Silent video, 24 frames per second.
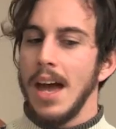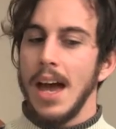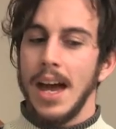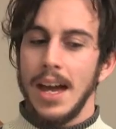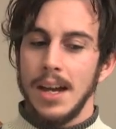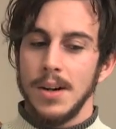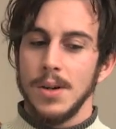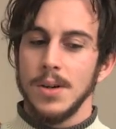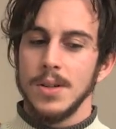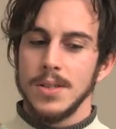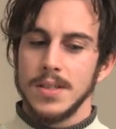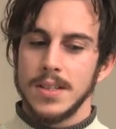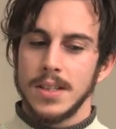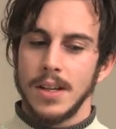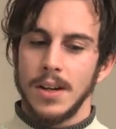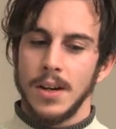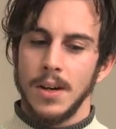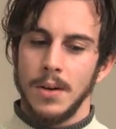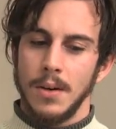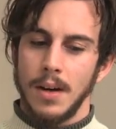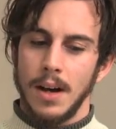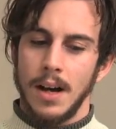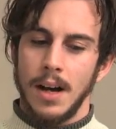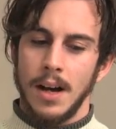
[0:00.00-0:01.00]
And
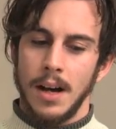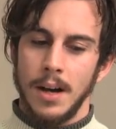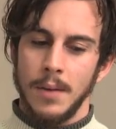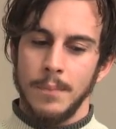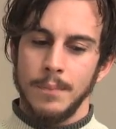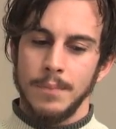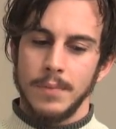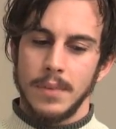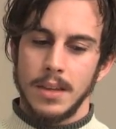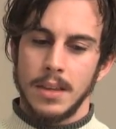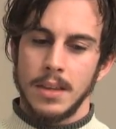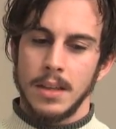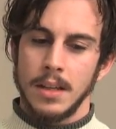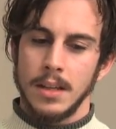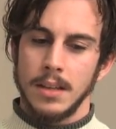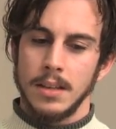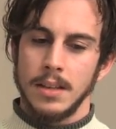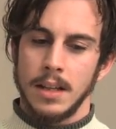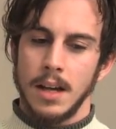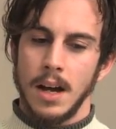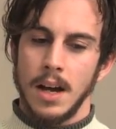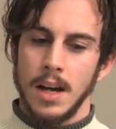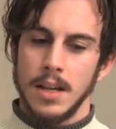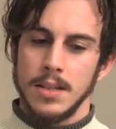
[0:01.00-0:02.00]
also
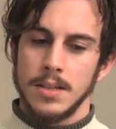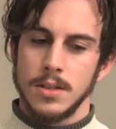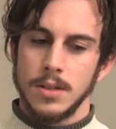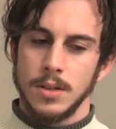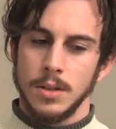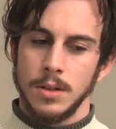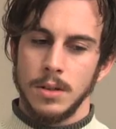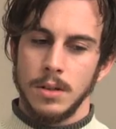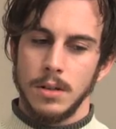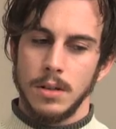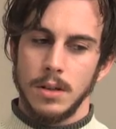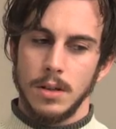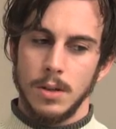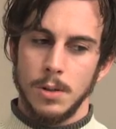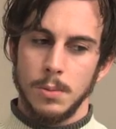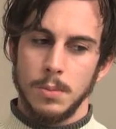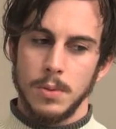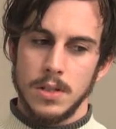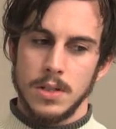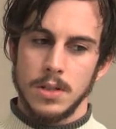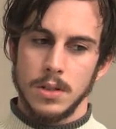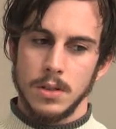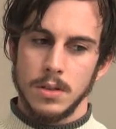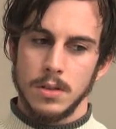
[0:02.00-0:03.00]
the guys who
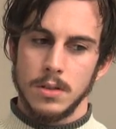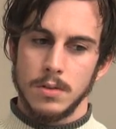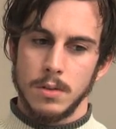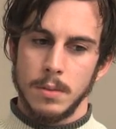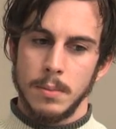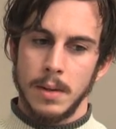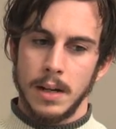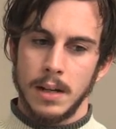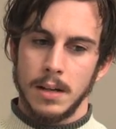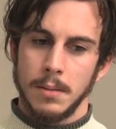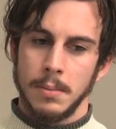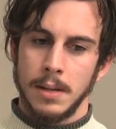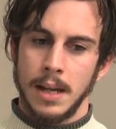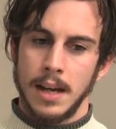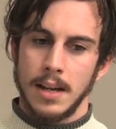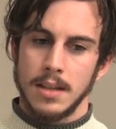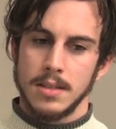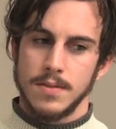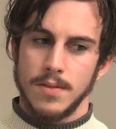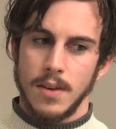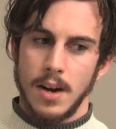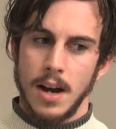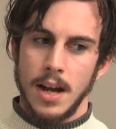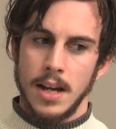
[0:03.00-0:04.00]
produce Rebecca
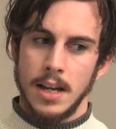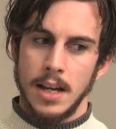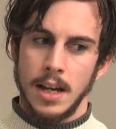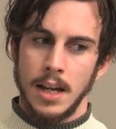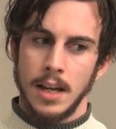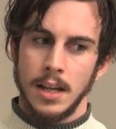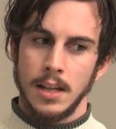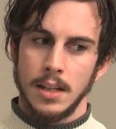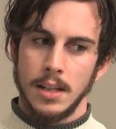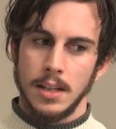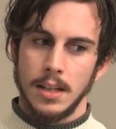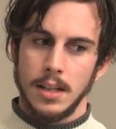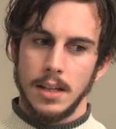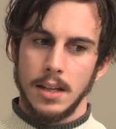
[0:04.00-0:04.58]
Black's Friday.